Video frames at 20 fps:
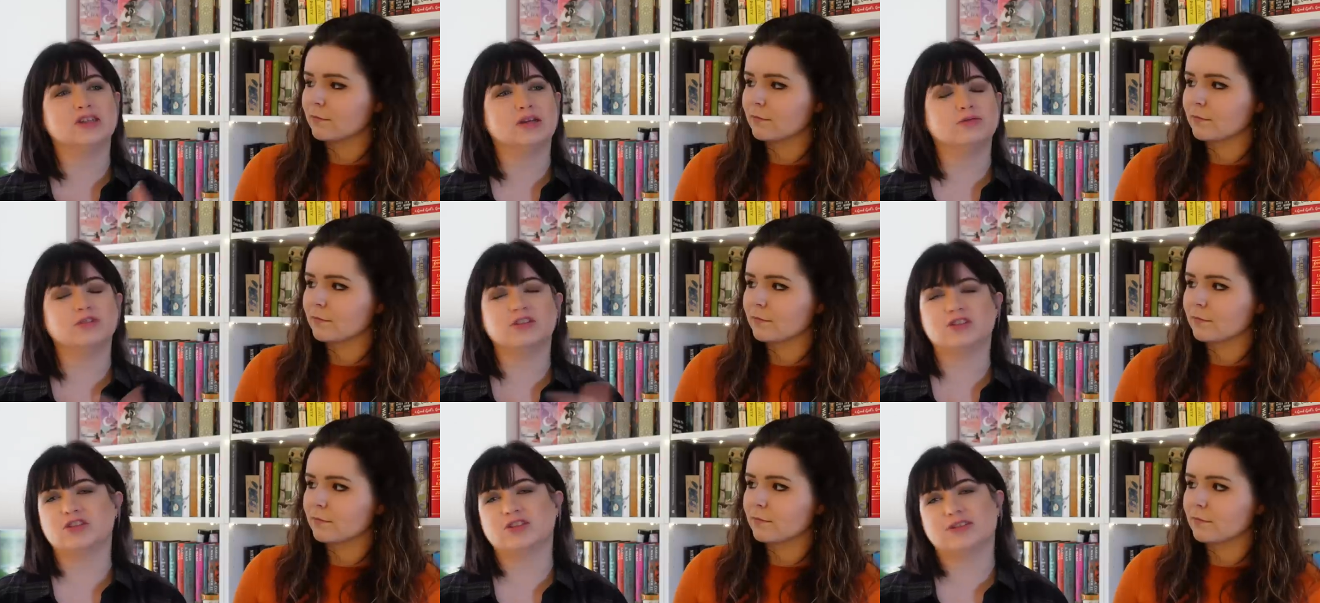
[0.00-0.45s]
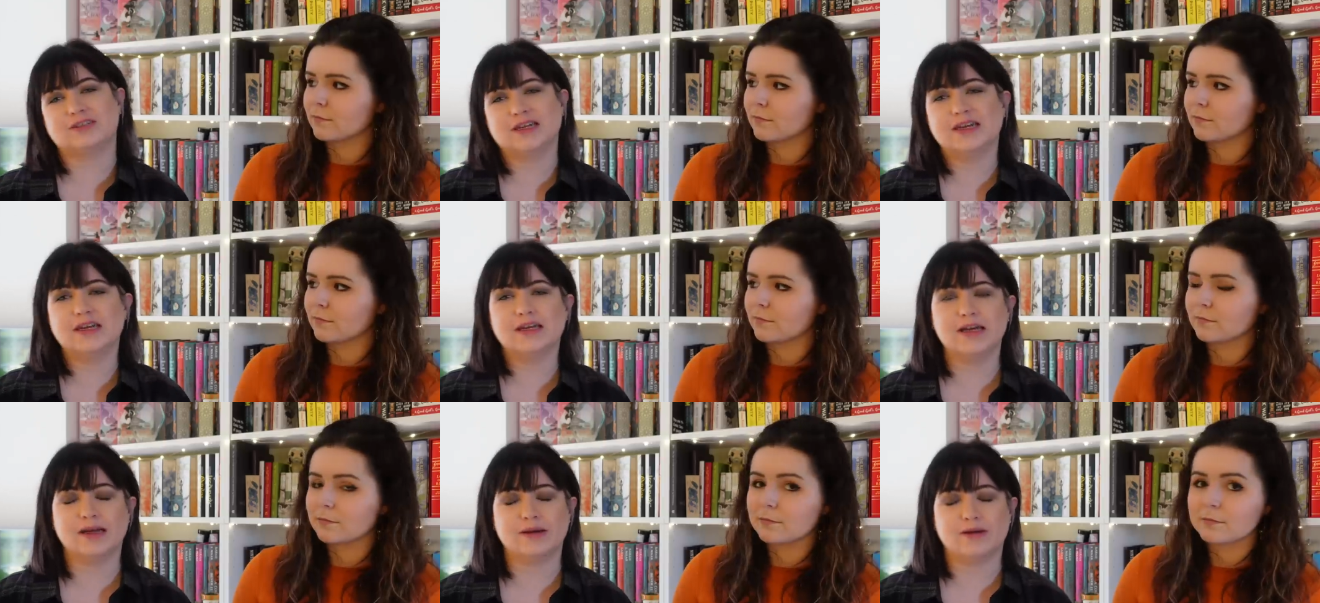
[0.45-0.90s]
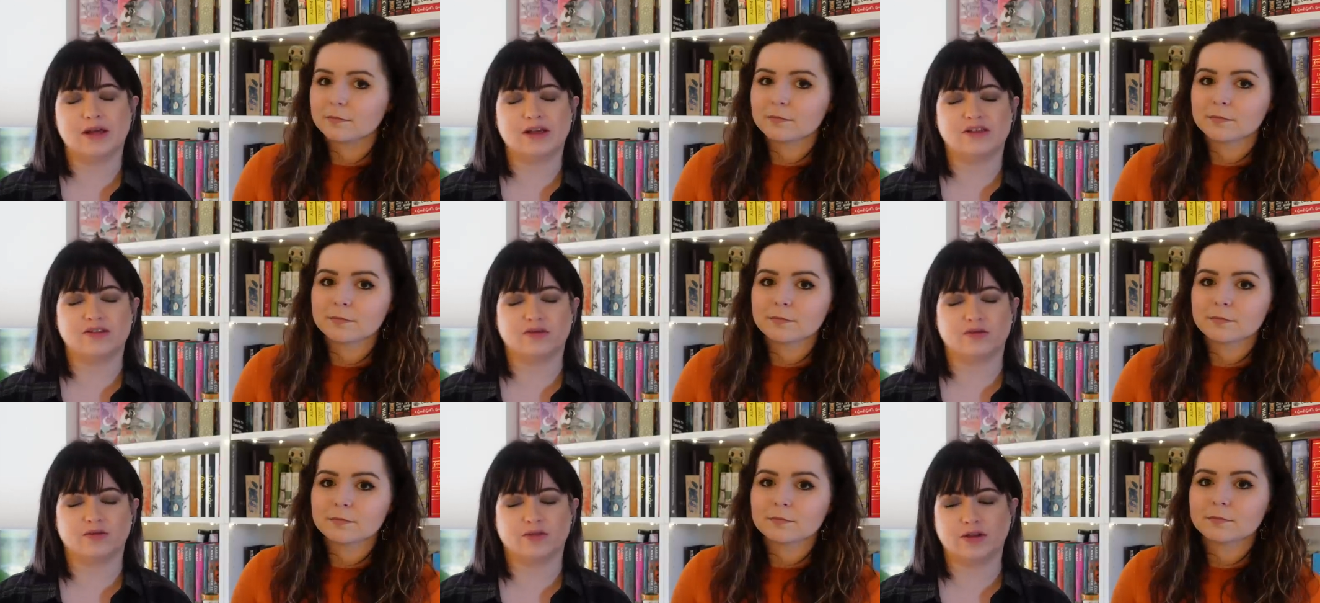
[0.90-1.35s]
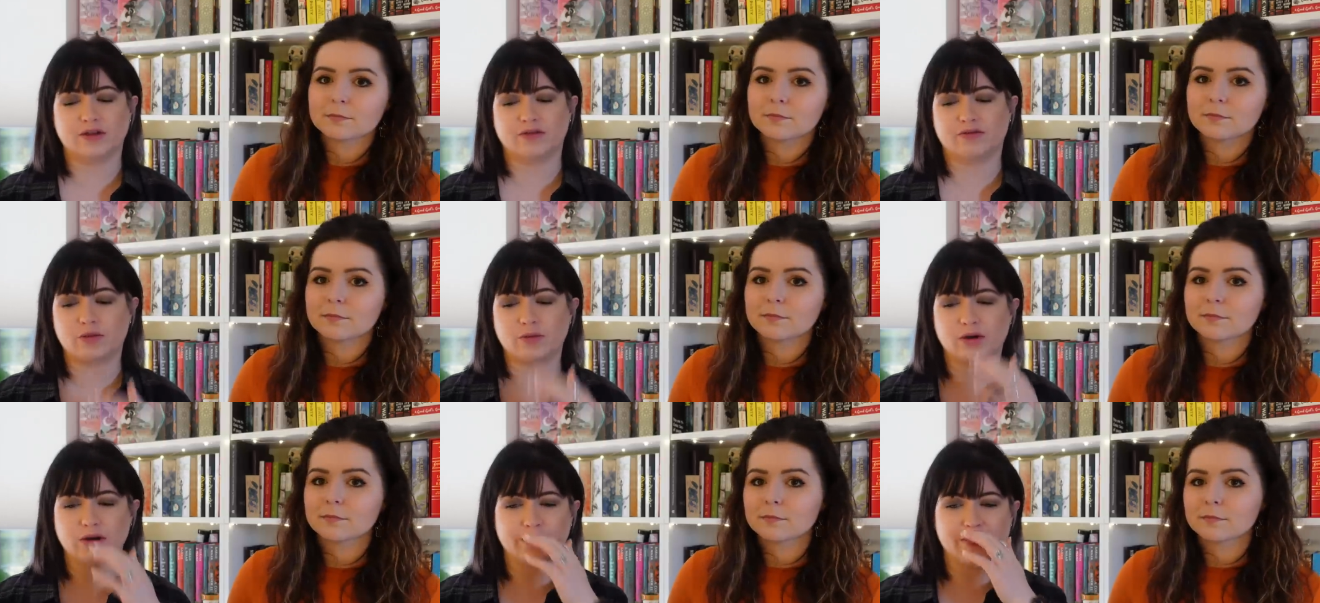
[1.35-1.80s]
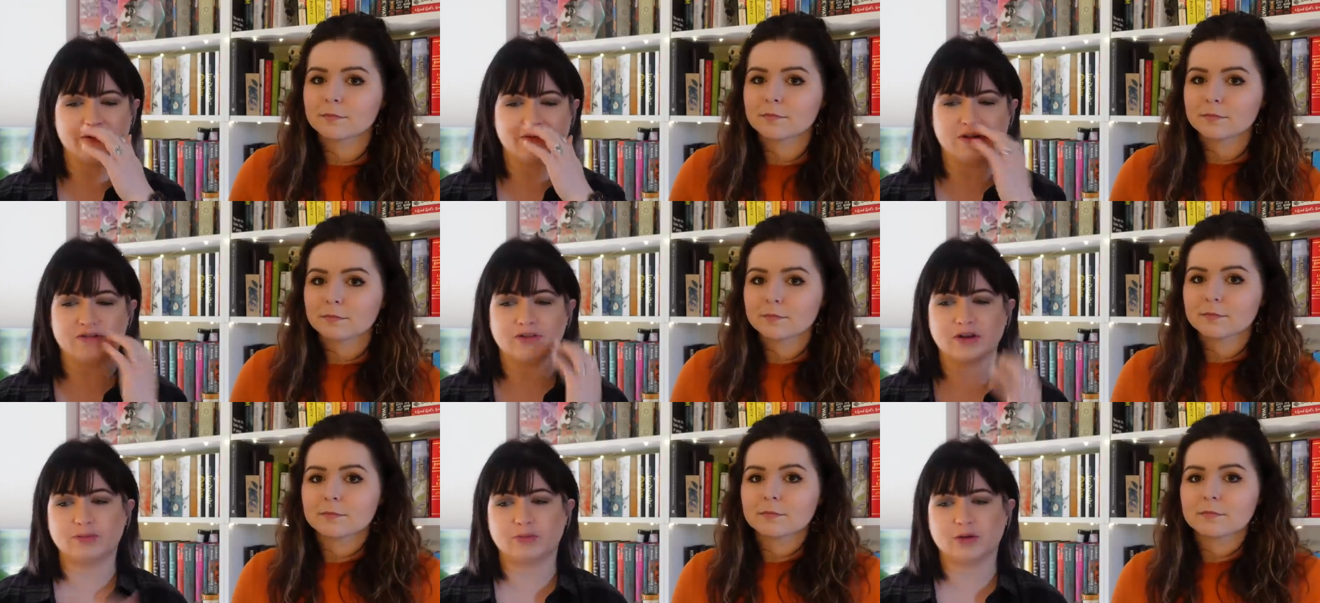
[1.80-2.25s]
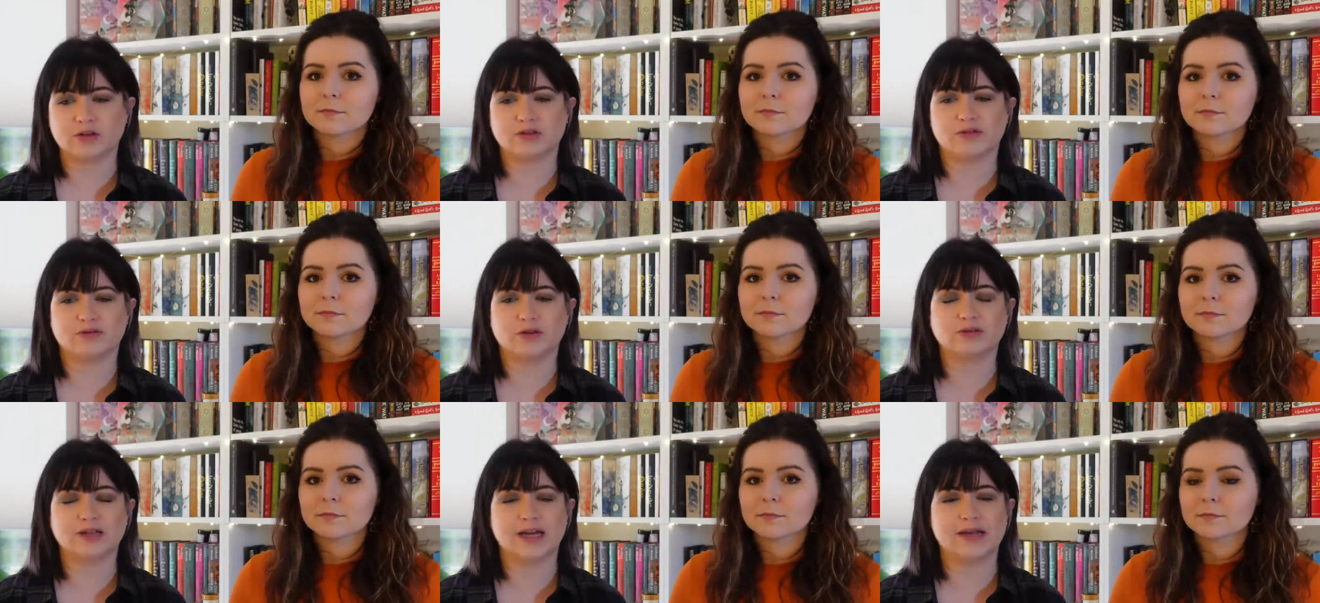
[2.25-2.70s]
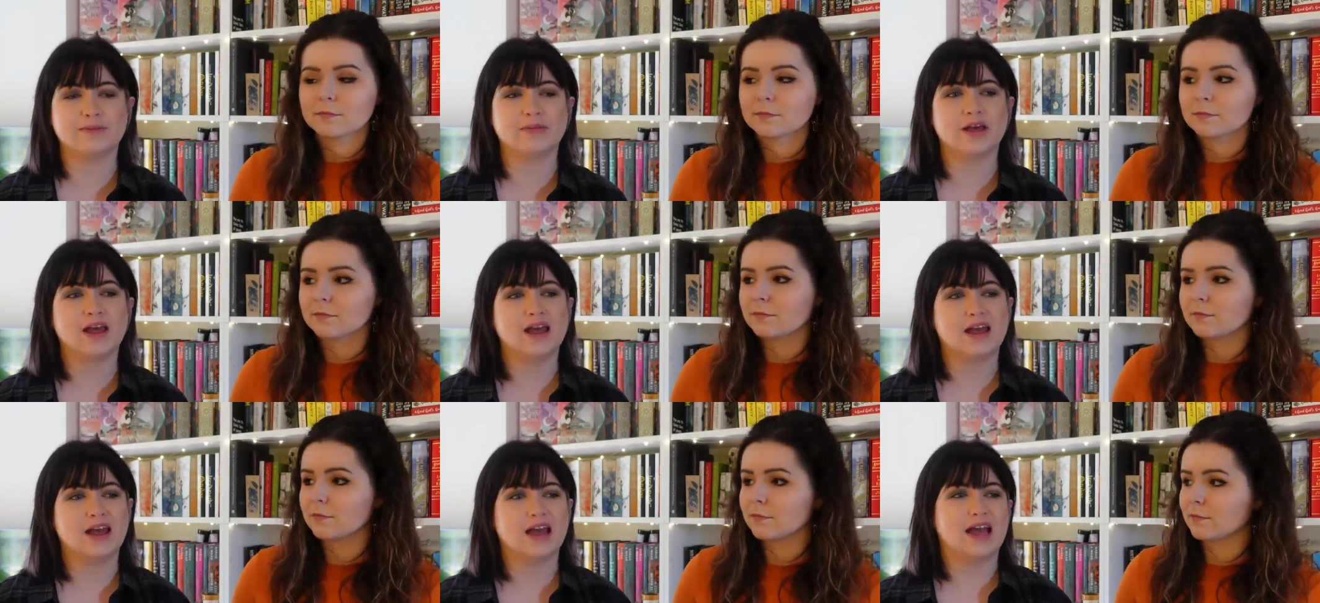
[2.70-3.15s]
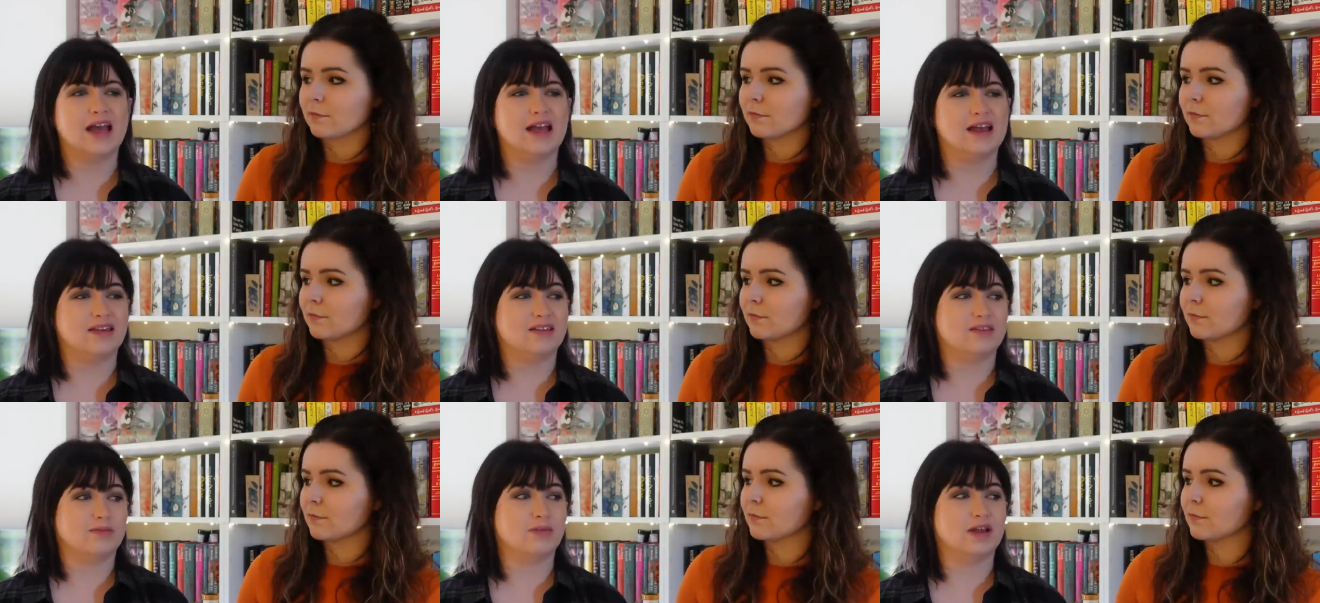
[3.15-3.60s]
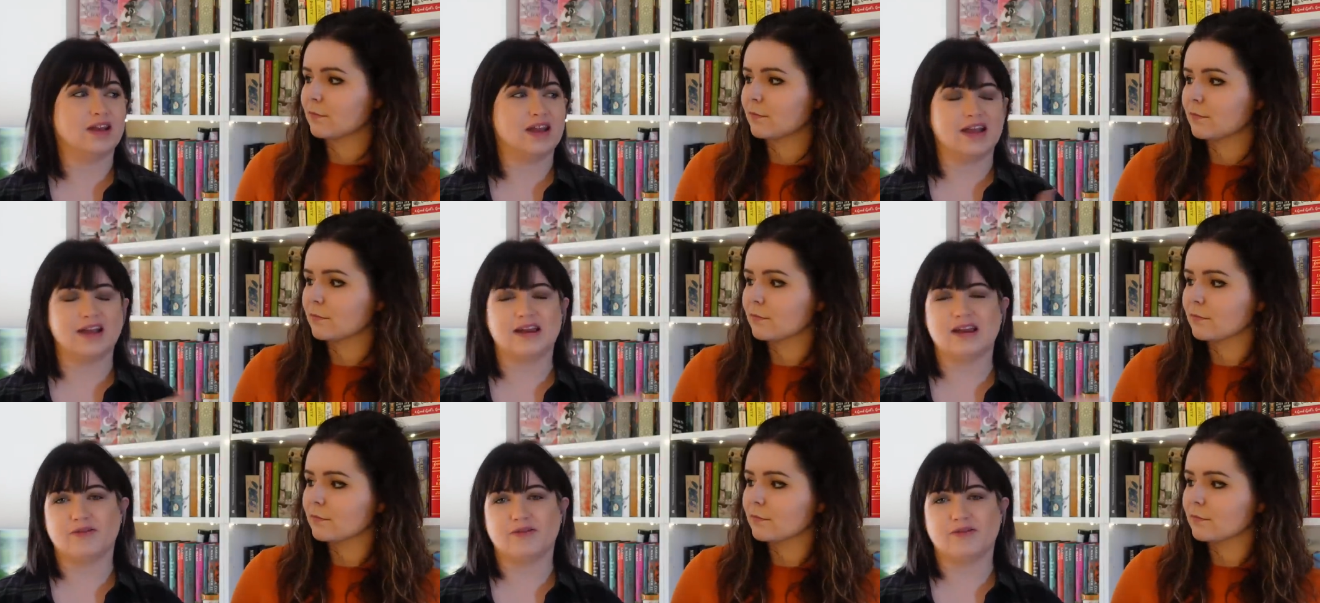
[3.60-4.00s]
Speaker 1: I would just say, is like for one of my favourite books of all time, is Midnight in